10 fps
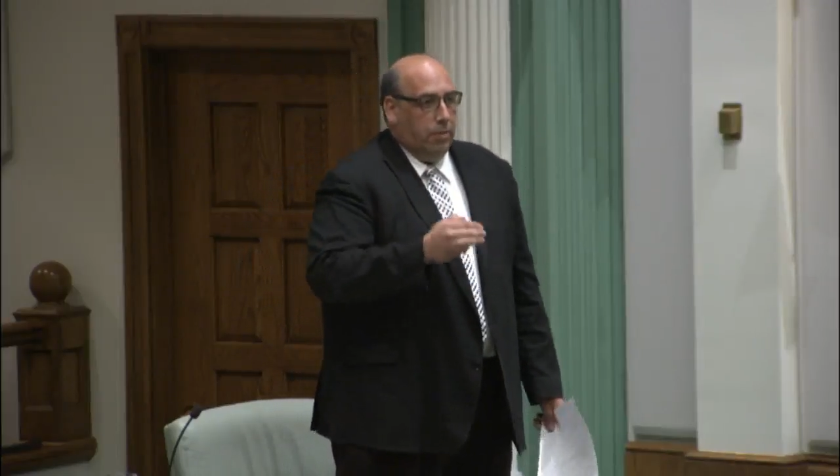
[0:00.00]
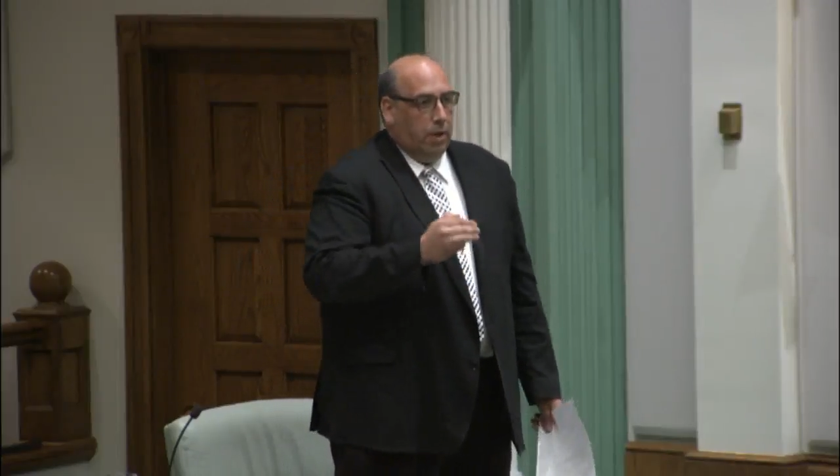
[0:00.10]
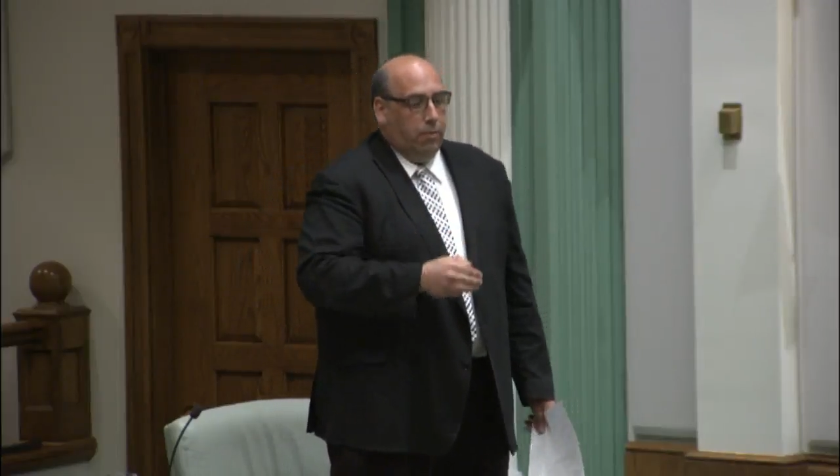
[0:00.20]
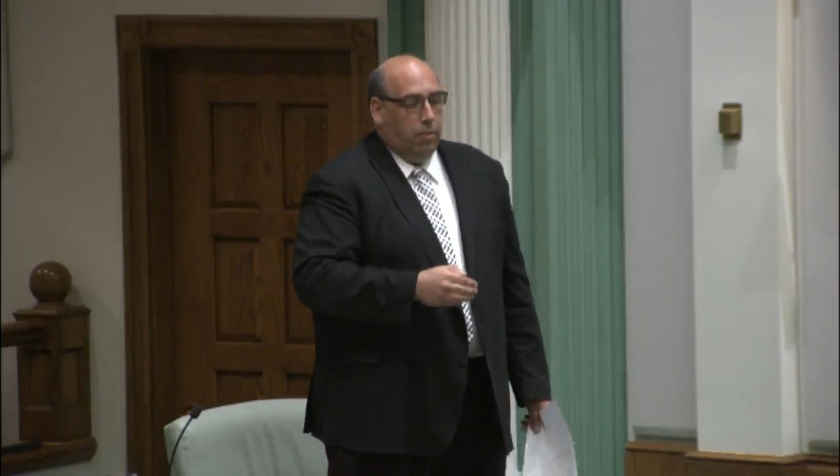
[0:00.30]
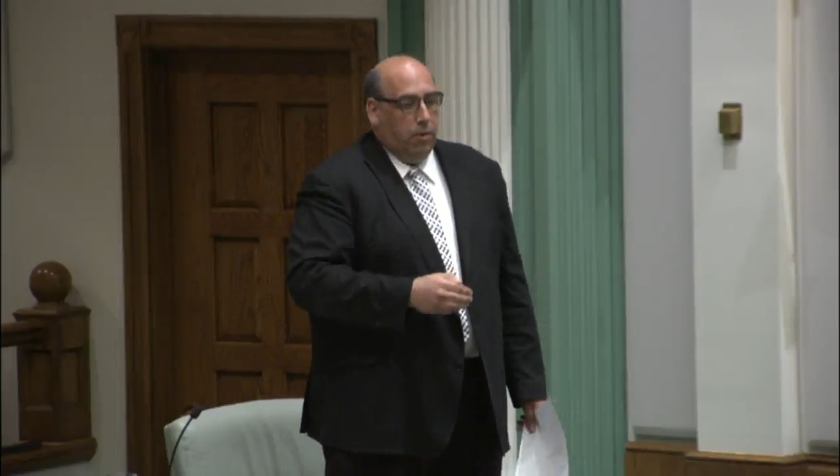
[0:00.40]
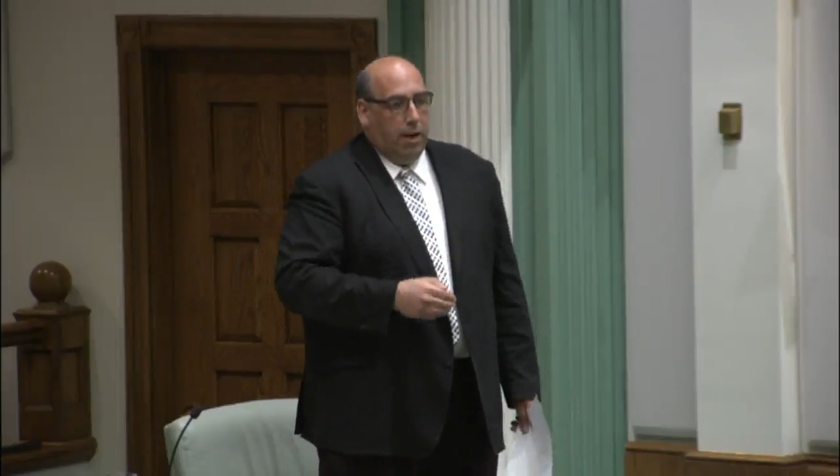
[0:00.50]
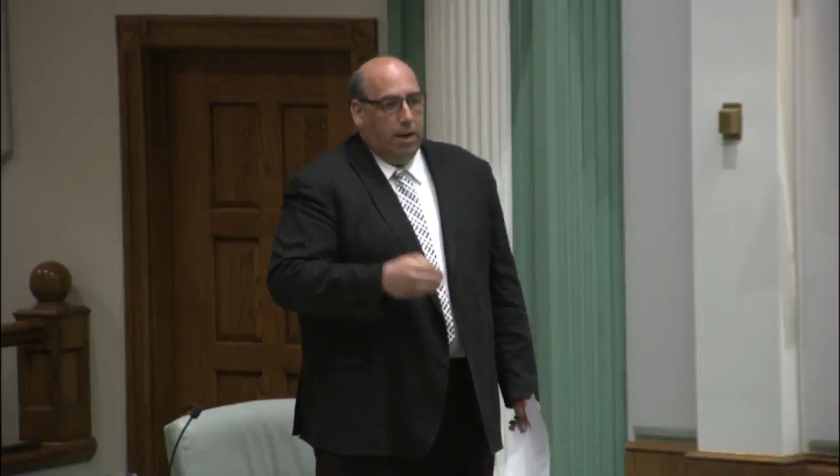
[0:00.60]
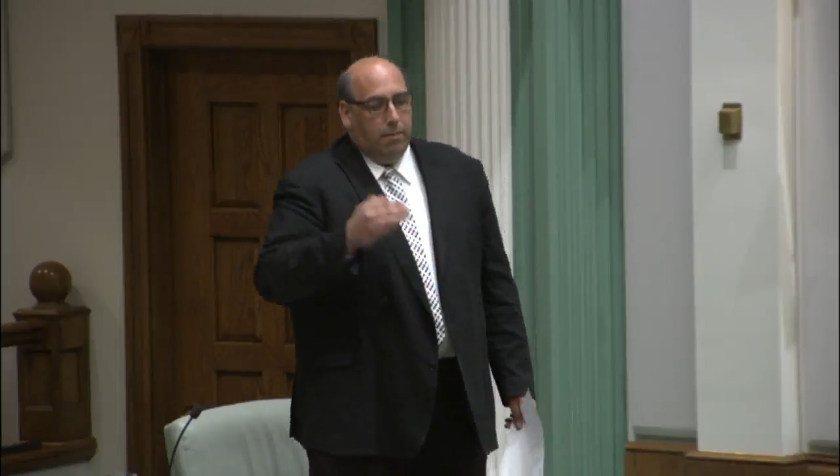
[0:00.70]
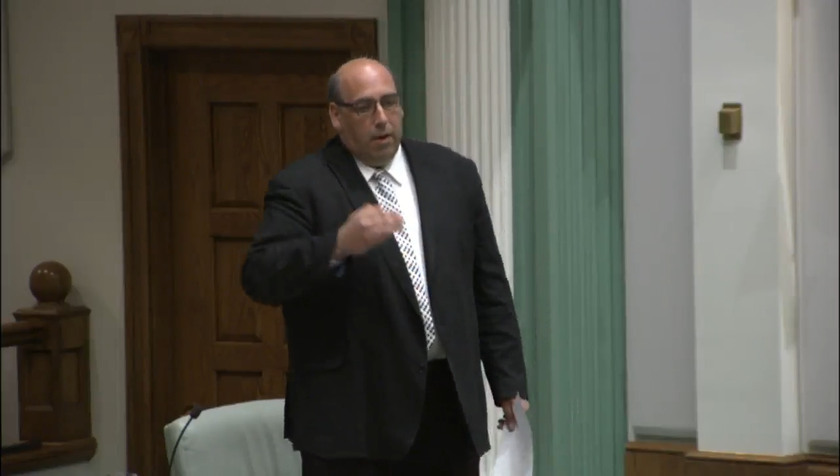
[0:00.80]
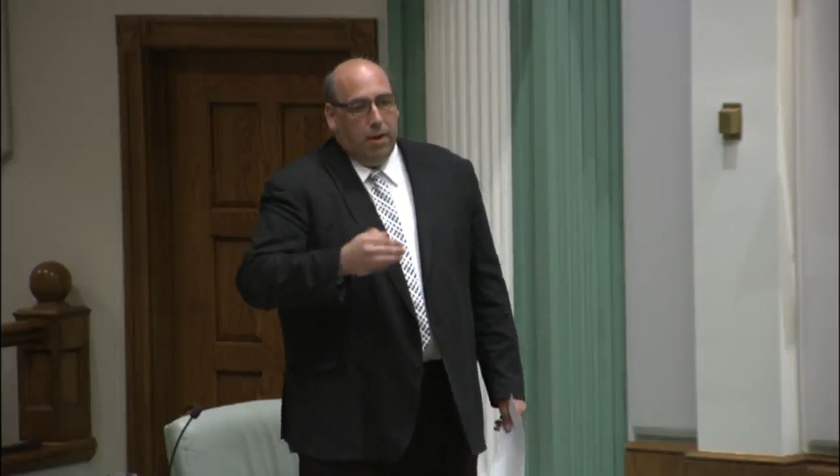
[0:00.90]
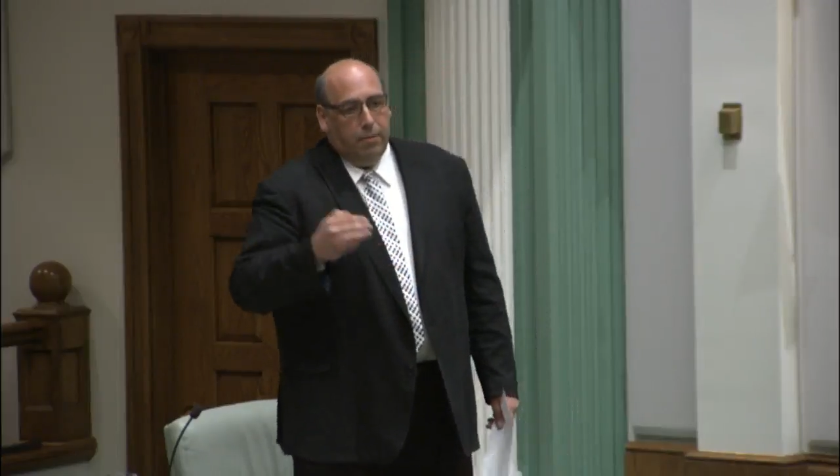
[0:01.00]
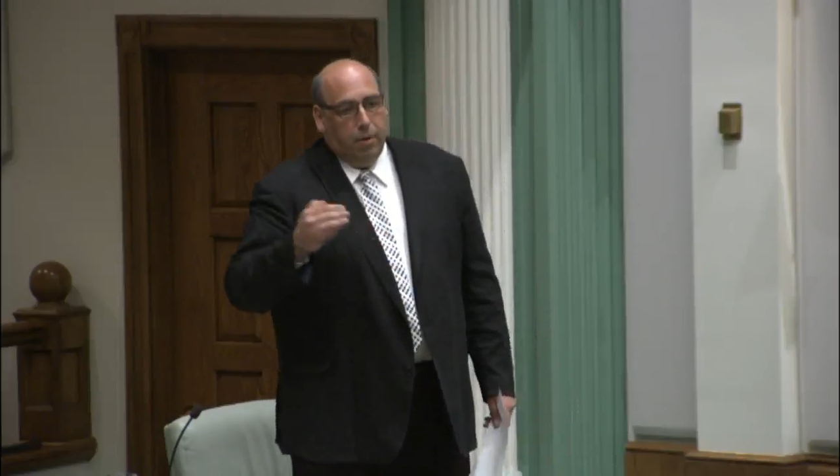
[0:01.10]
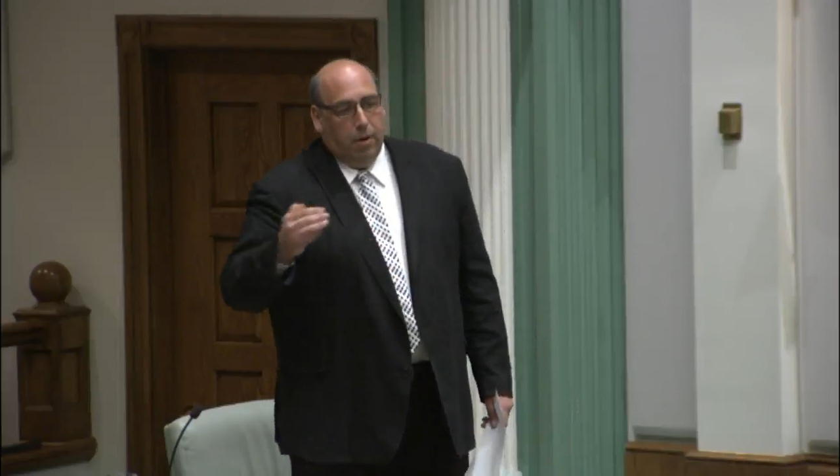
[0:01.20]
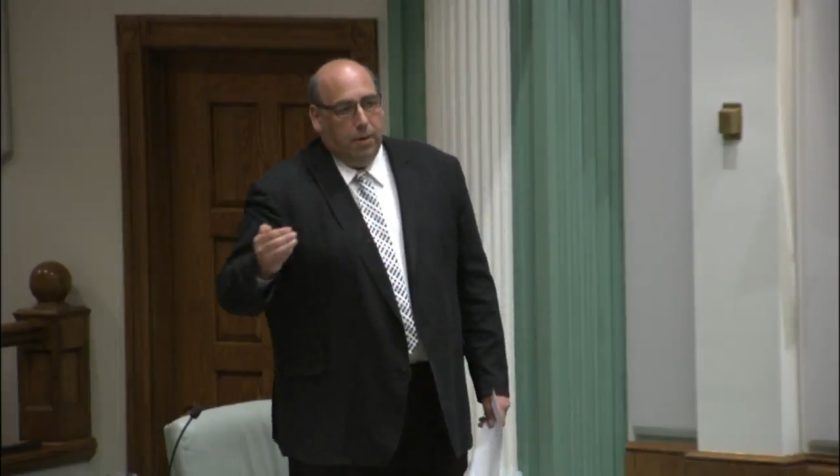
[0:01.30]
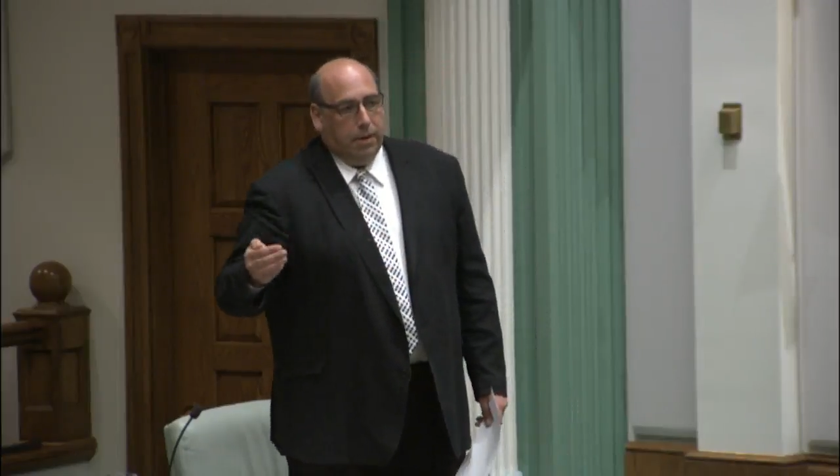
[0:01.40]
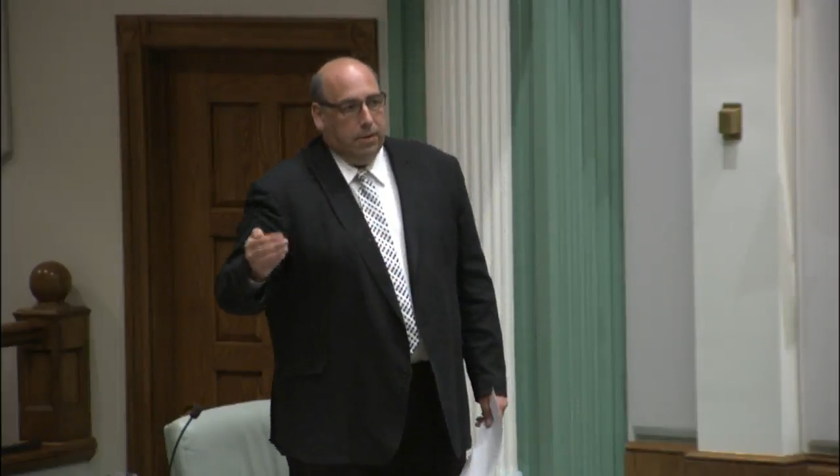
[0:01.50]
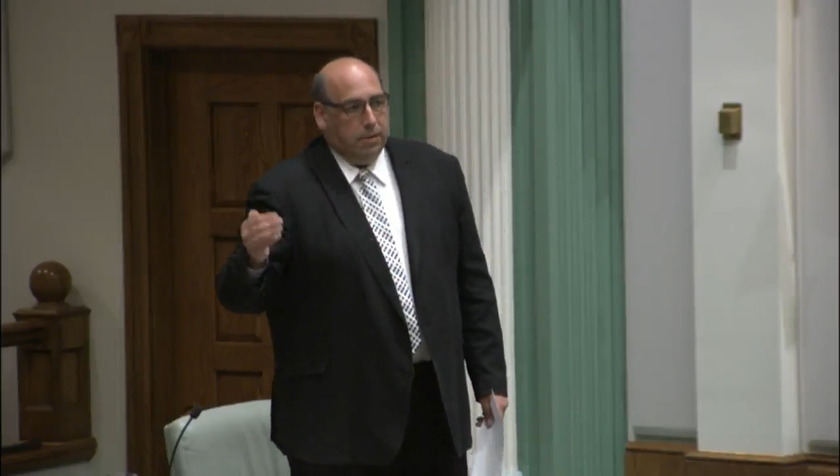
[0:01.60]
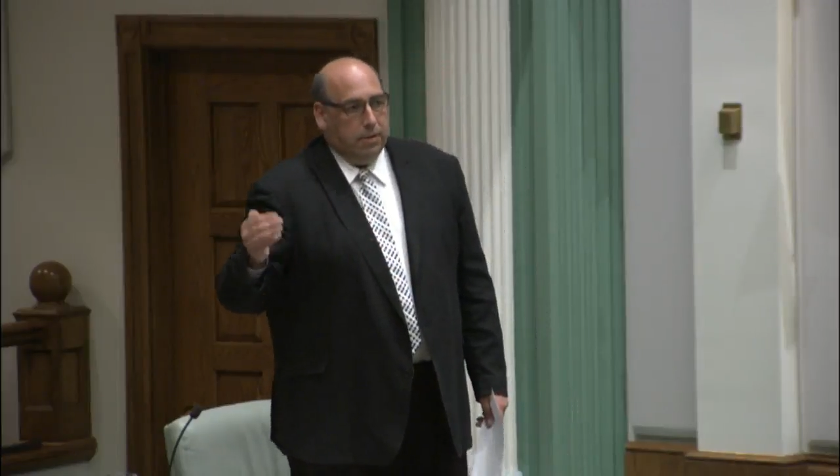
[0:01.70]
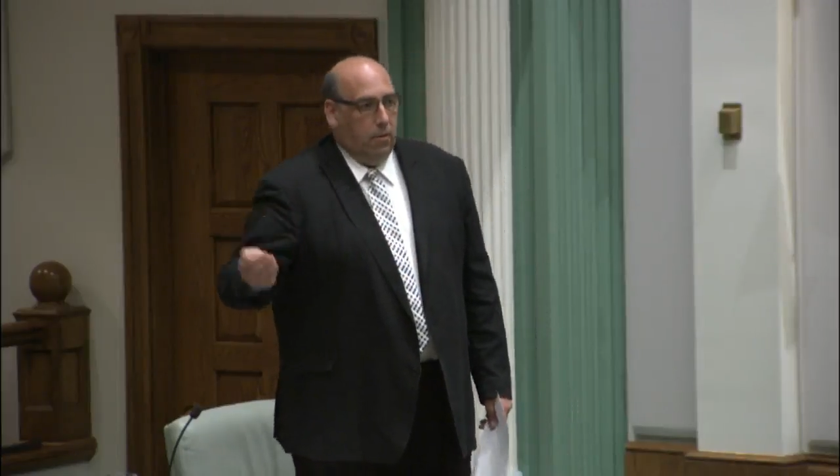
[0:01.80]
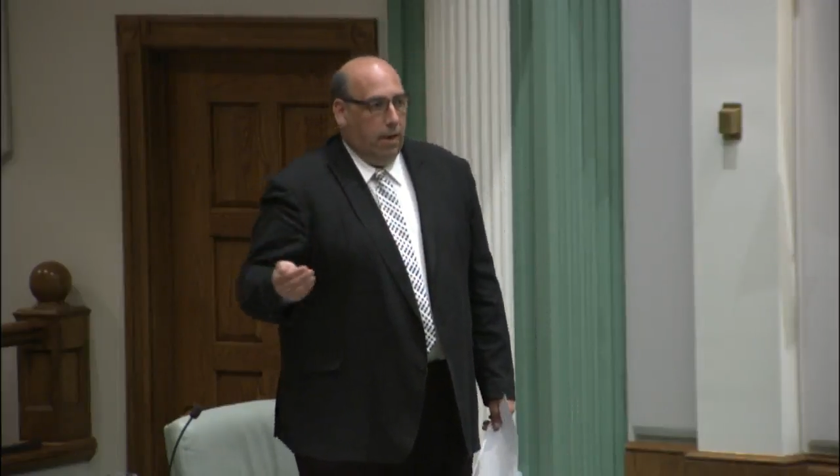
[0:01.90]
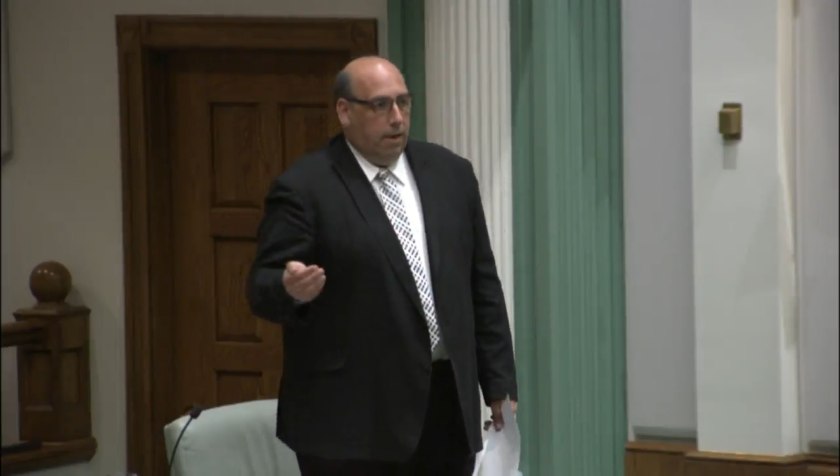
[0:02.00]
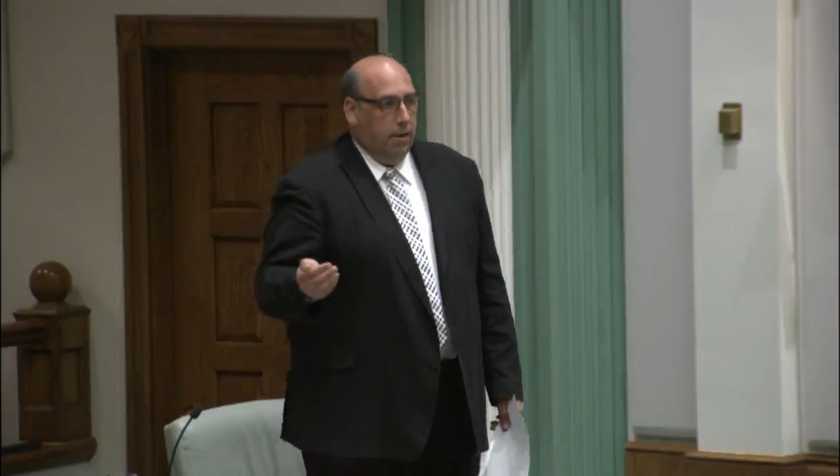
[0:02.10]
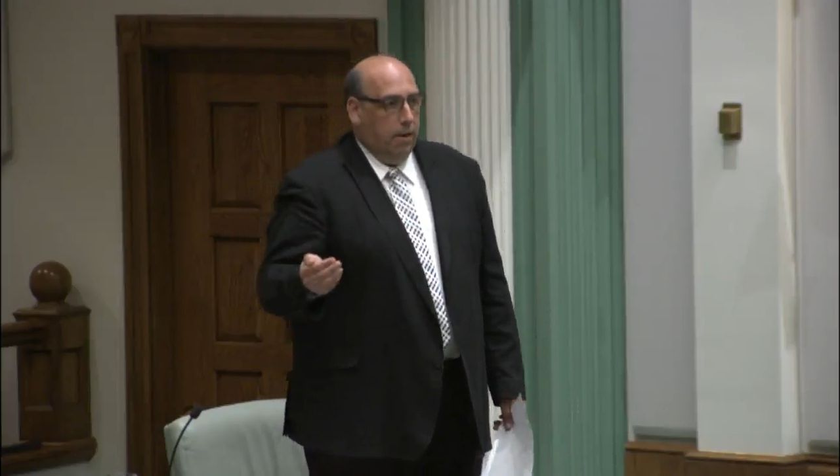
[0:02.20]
being put on by the public and so on,